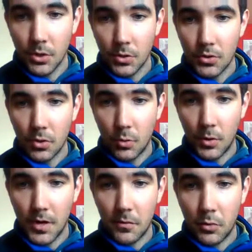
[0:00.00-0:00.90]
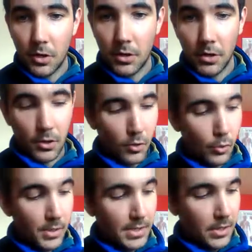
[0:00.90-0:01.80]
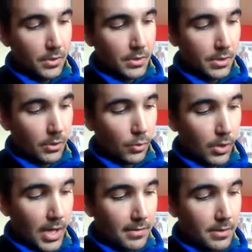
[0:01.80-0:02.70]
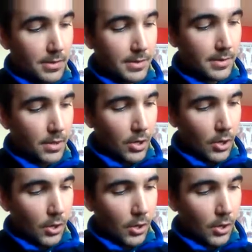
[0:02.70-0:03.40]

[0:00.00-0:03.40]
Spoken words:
So whenever we're going down into lower levels,